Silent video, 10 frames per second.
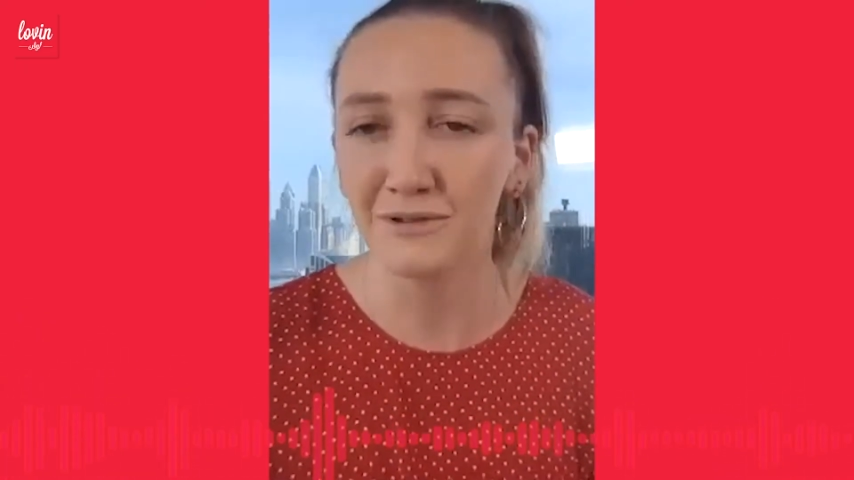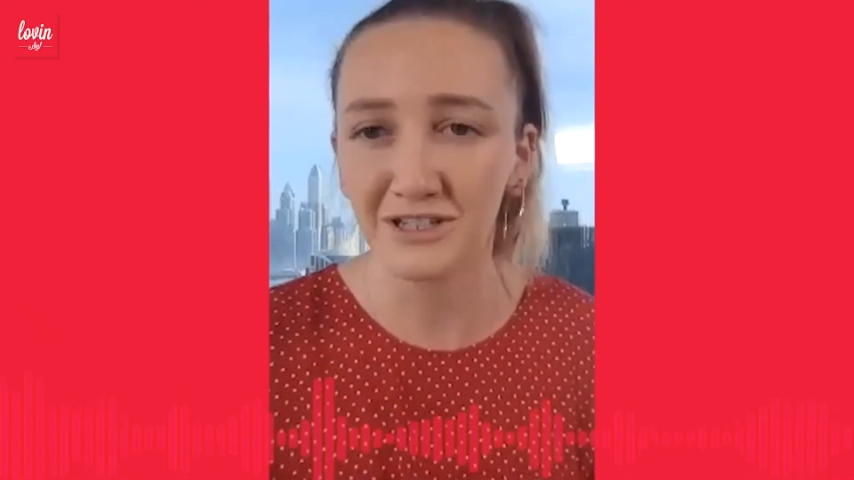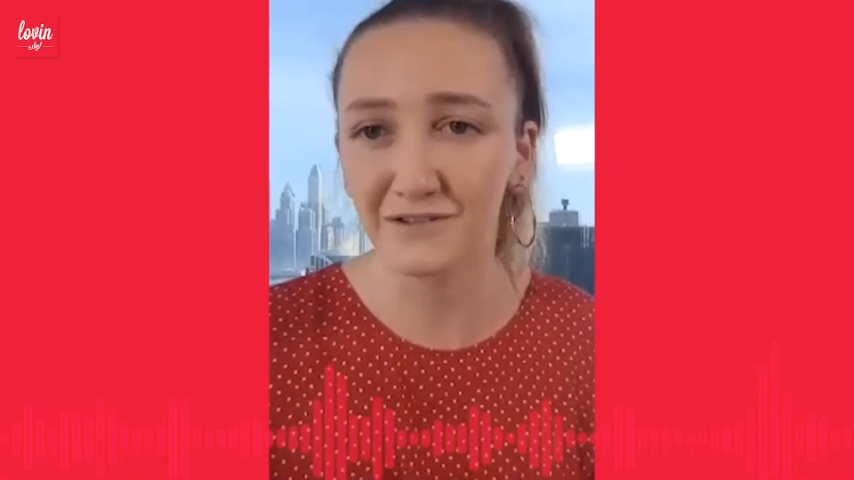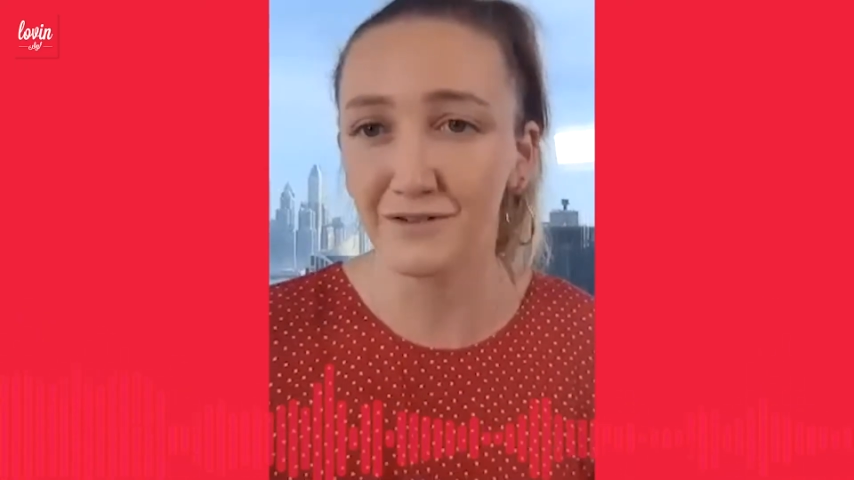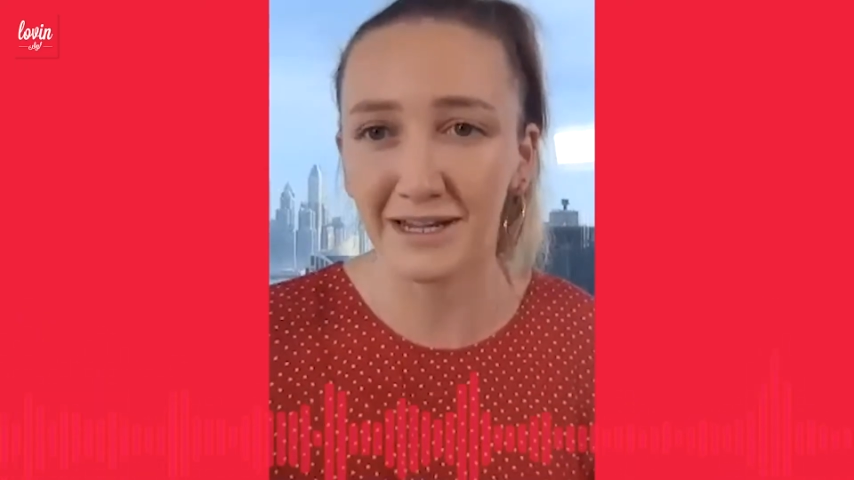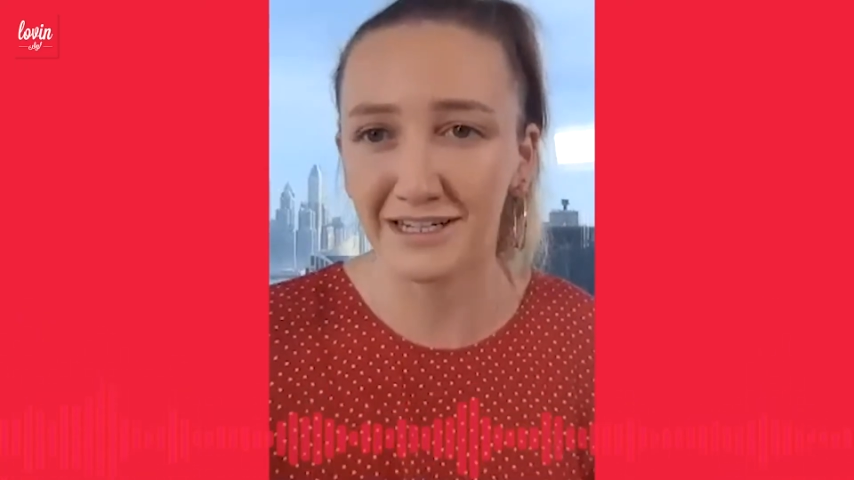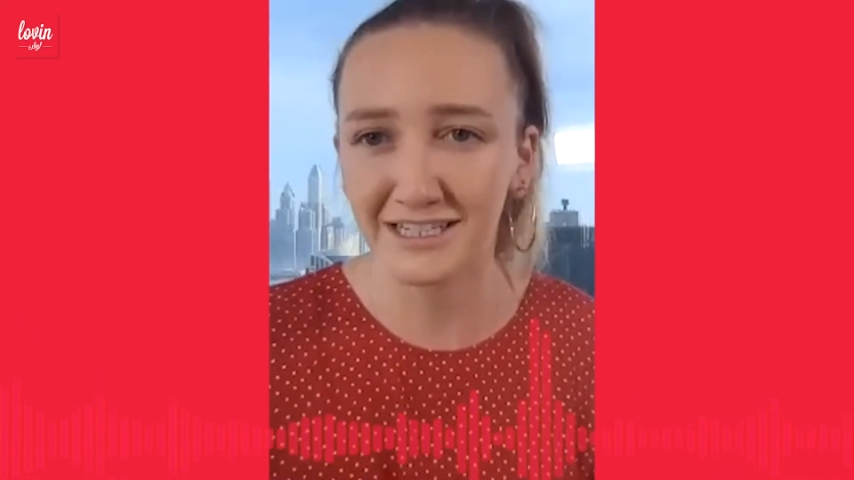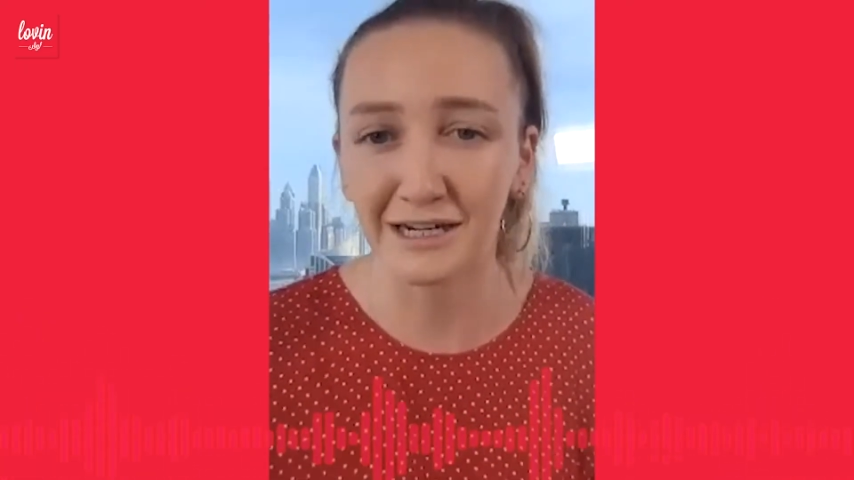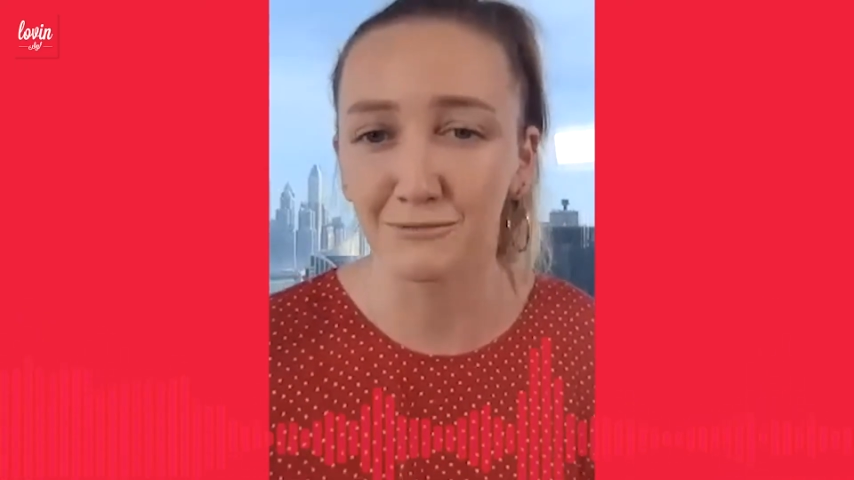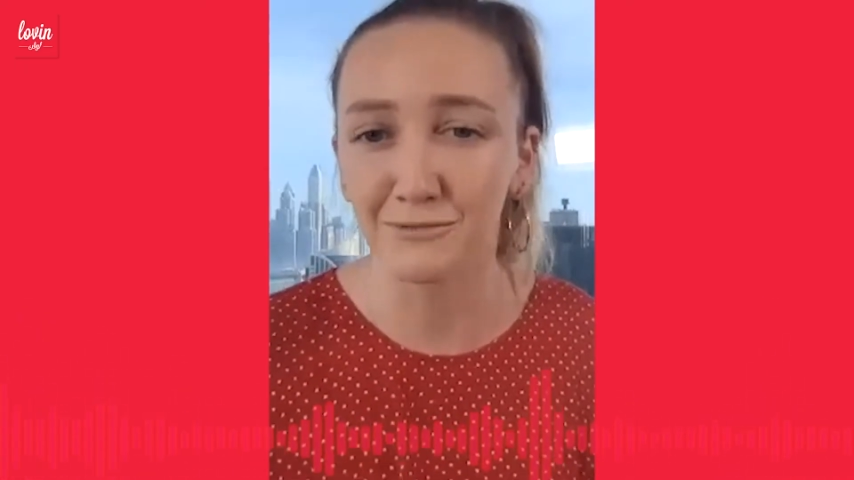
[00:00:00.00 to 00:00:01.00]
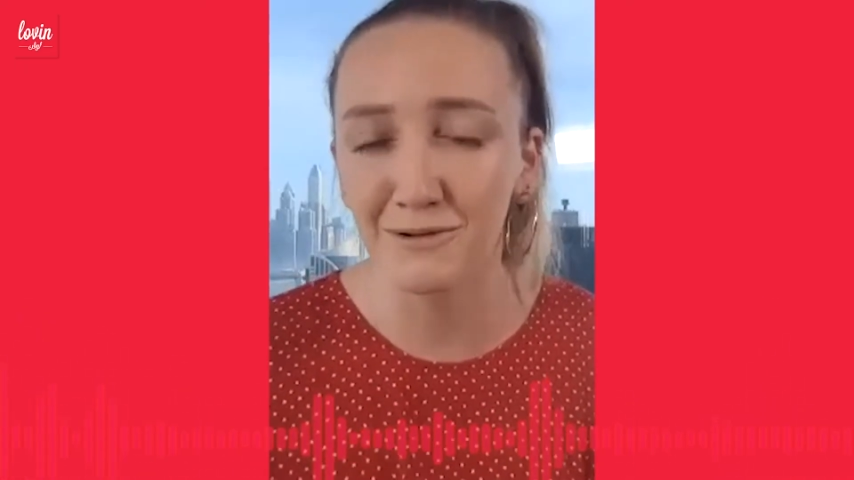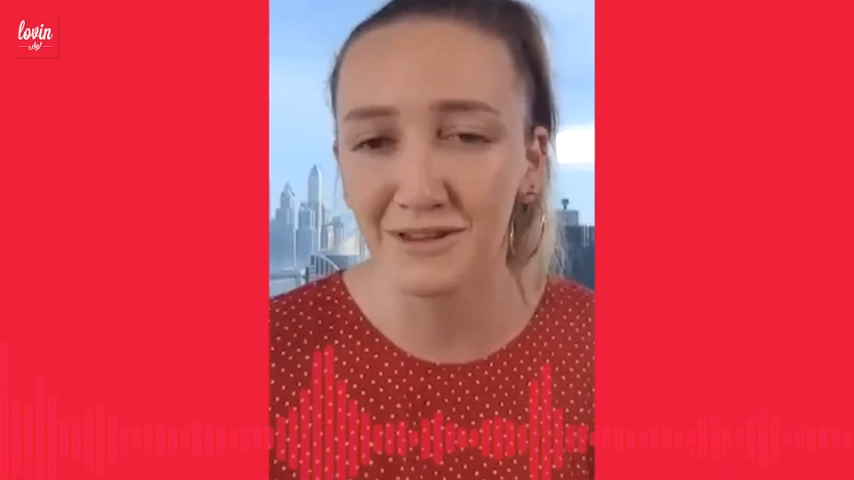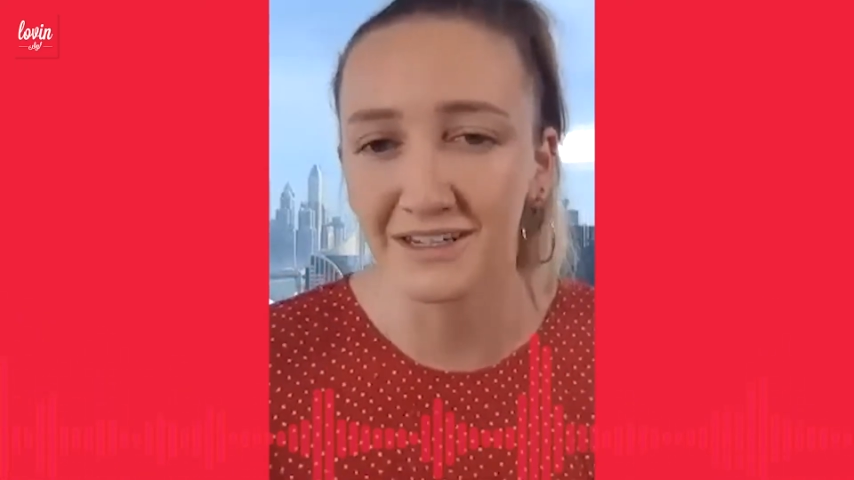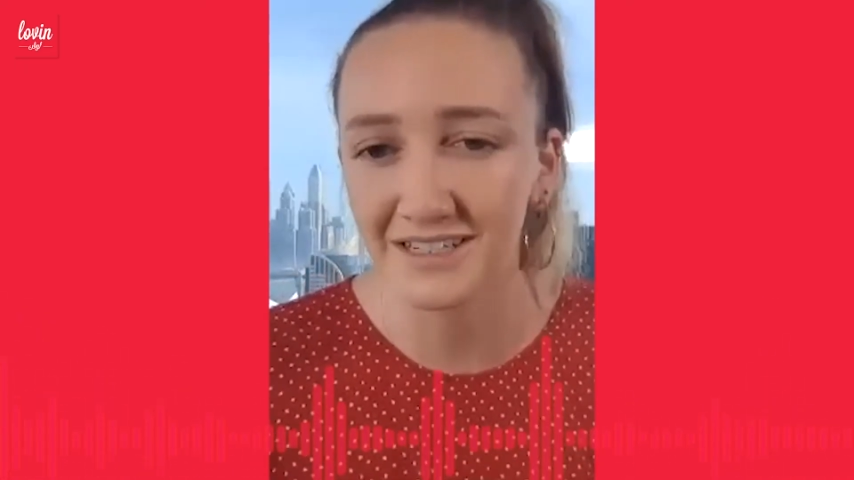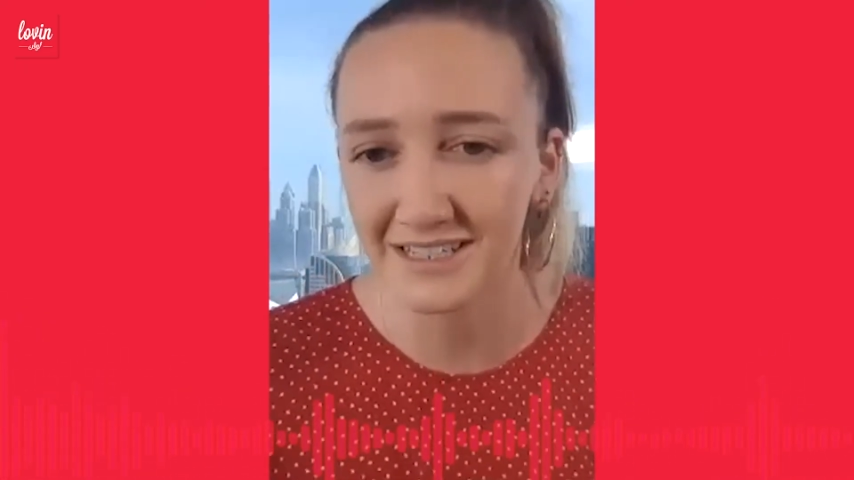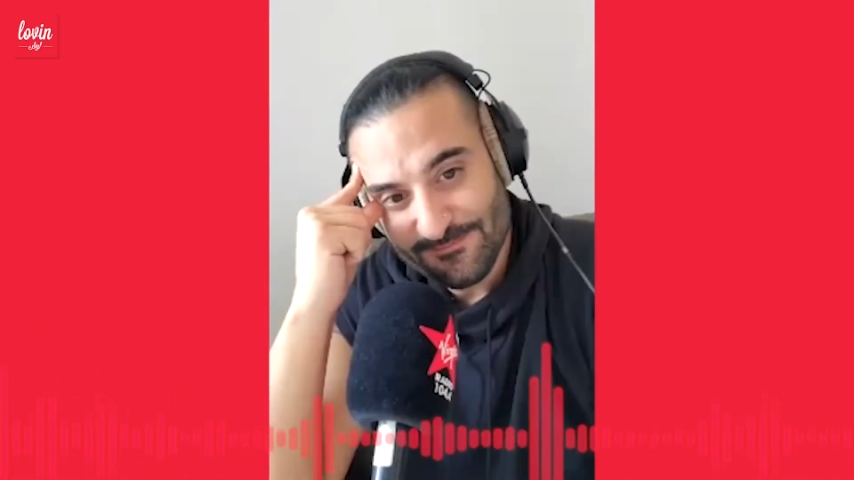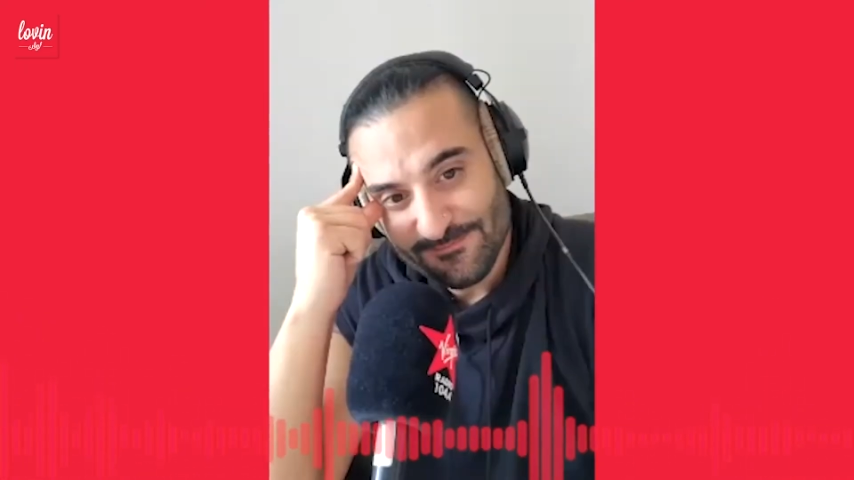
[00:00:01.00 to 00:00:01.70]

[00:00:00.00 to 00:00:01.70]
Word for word: she even managed yeah. to use it. I